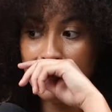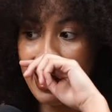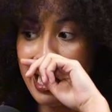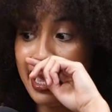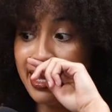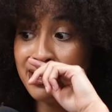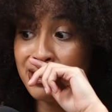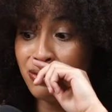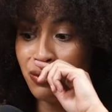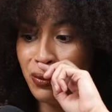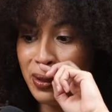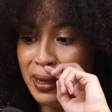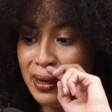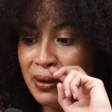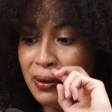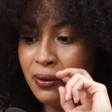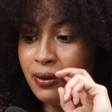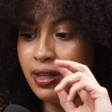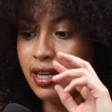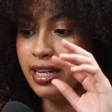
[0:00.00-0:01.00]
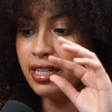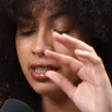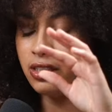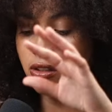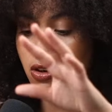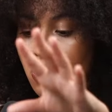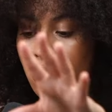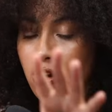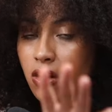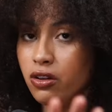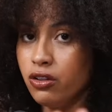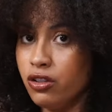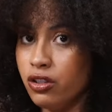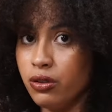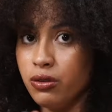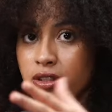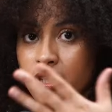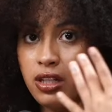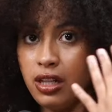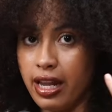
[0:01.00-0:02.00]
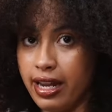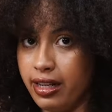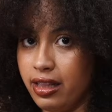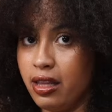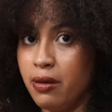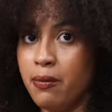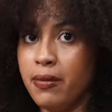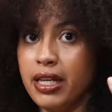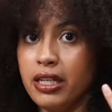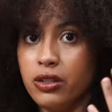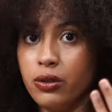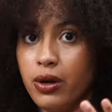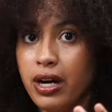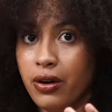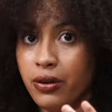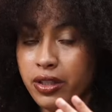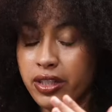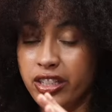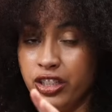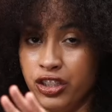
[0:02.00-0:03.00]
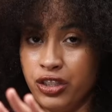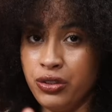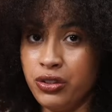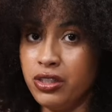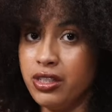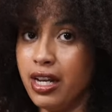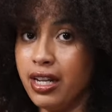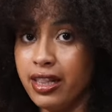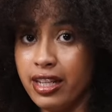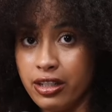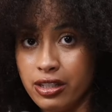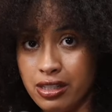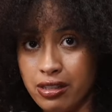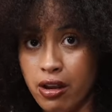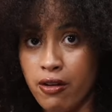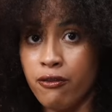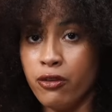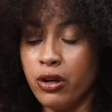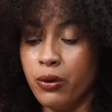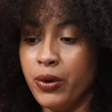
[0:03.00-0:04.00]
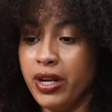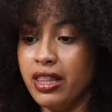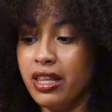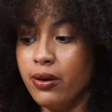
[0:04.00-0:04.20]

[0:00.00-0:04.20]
as well is all due to like the mental health issues that they're suffering with.